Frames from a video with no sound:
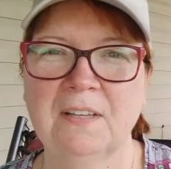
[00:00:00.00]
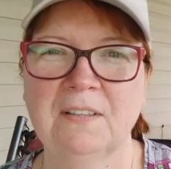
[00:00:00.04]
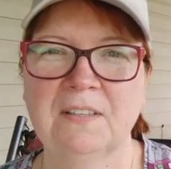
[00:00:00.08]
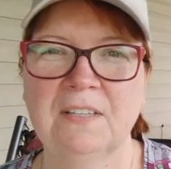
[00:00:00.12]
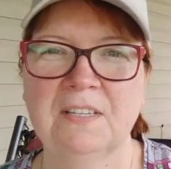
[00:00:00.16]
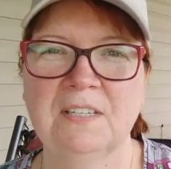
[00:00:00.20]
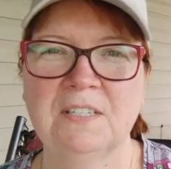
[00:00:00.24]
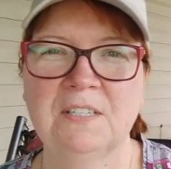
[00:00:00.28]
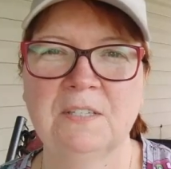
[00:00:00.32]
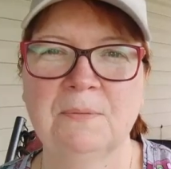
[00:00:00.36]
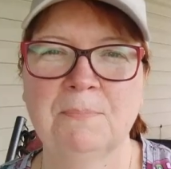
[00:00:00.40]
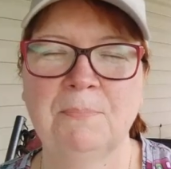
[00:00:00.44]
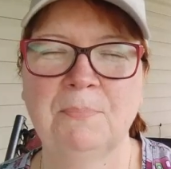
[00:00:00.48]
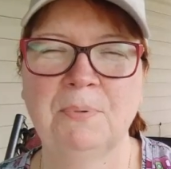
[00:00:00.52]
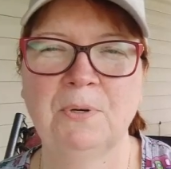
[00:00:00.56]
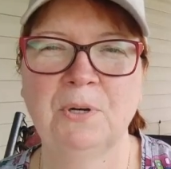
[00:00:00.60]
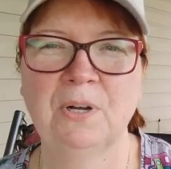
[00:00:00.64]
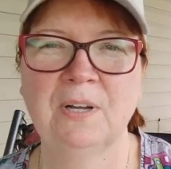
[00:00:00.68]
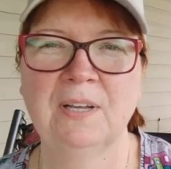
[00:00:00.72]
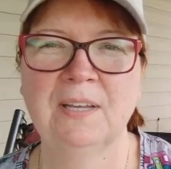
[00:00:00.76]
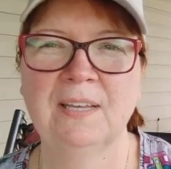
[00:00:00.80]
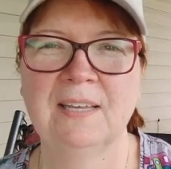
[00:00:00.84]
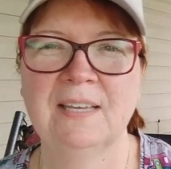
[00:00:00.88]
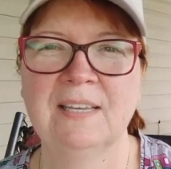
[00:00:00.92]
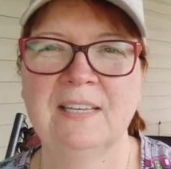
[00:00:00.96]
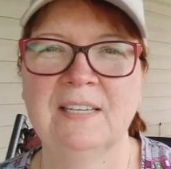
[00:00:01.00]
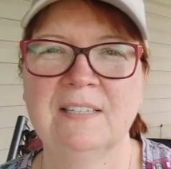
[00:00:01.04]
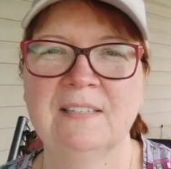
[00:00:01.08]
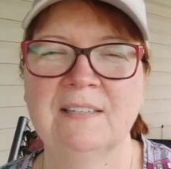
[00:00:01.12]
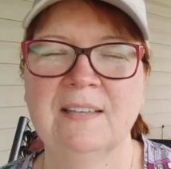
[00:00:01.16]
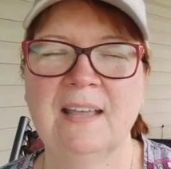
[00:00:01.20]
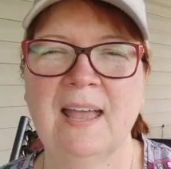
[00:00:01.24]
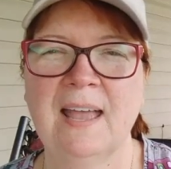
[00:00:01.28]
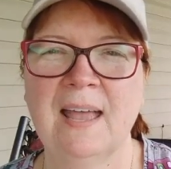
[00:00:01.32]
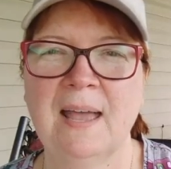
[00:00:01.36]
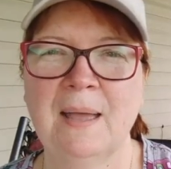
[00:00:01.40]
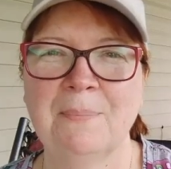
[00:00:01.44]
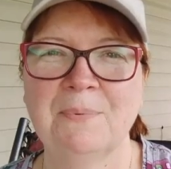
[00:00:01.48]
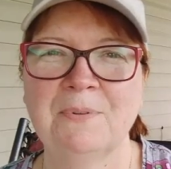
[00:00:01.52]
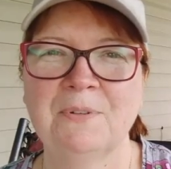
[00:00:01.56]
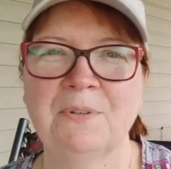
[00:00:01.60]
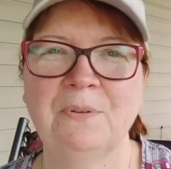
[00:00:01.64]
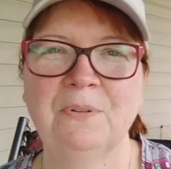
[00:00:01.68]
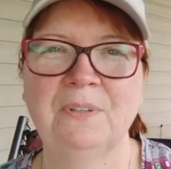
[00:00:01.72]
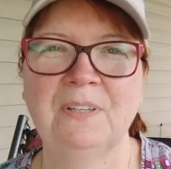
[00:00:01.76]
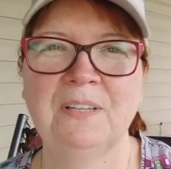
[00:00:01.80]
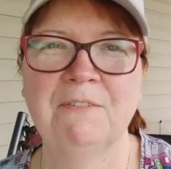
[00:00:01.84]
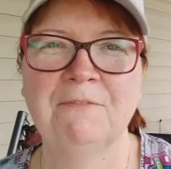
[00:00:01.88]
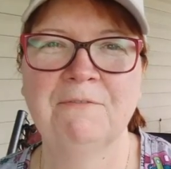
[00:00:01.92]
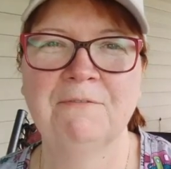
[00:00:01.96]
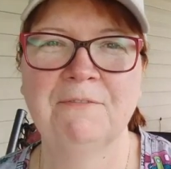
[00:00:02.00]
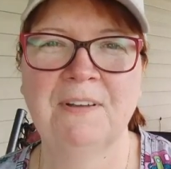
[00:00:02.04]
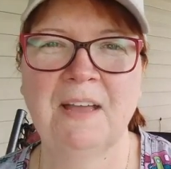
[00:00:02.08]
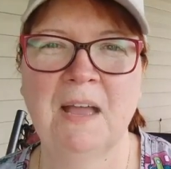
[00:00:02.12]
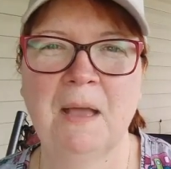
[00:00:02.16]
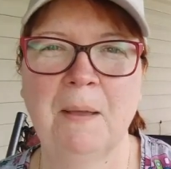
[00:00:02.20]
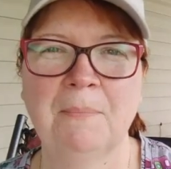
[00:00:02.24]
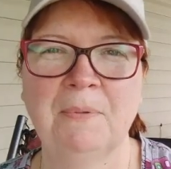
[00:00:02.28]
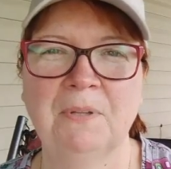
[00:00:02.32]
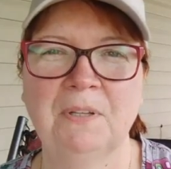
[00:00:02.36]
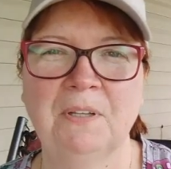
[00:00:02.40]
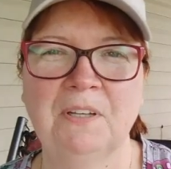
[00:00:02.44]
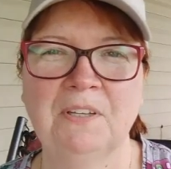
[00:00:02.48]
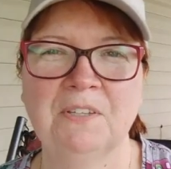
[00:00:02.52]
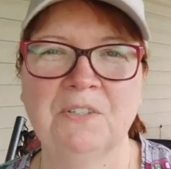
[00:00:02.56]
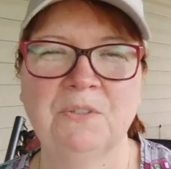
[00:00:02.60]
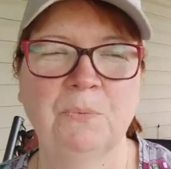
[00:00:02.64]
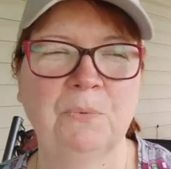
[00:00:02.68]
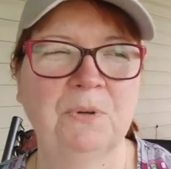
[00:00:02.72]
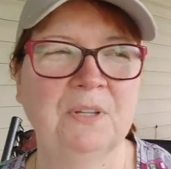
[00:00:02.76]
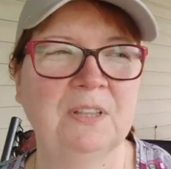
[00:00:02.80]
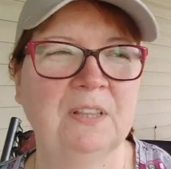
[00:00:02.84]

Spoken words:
This book is absolutely fabulous with